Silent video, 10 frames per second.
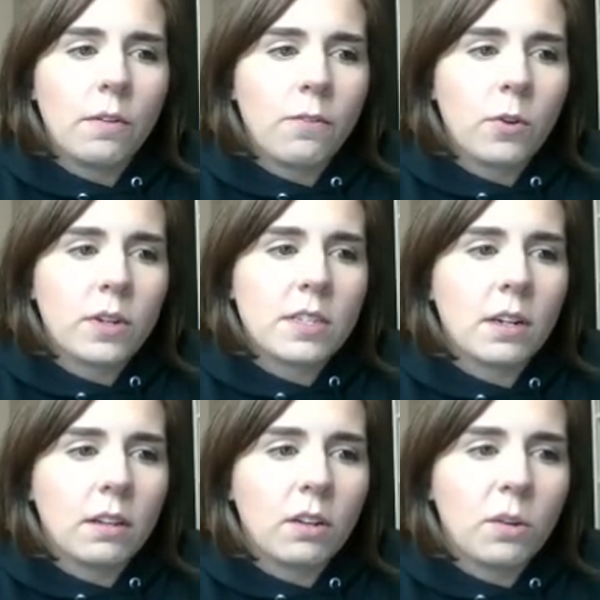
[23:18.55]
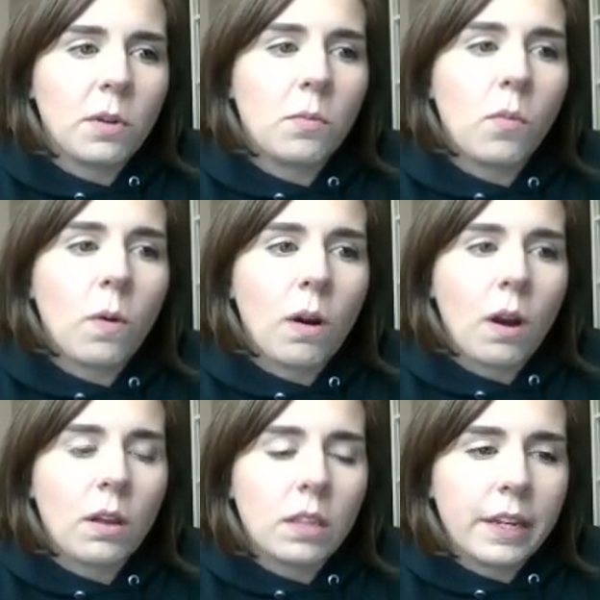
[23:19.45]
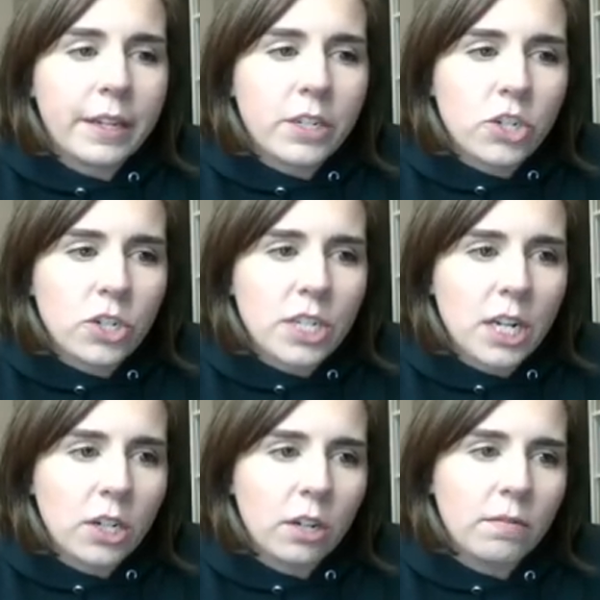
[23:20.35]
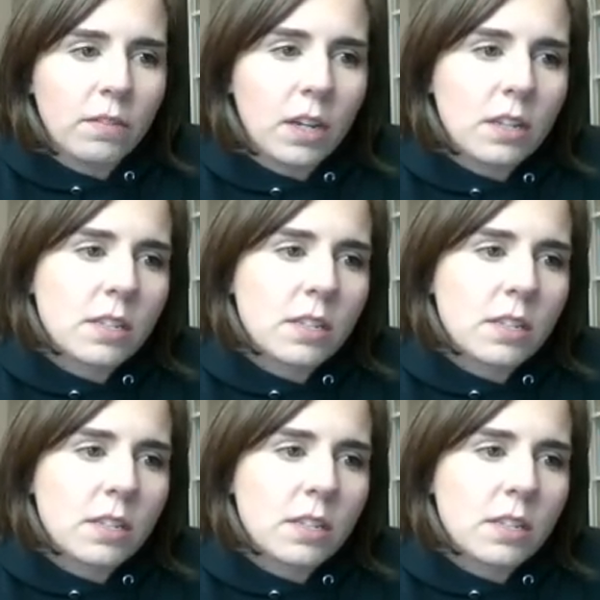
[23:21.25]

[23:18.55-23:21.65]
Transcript: focus in a little bit more on the intercenter of this.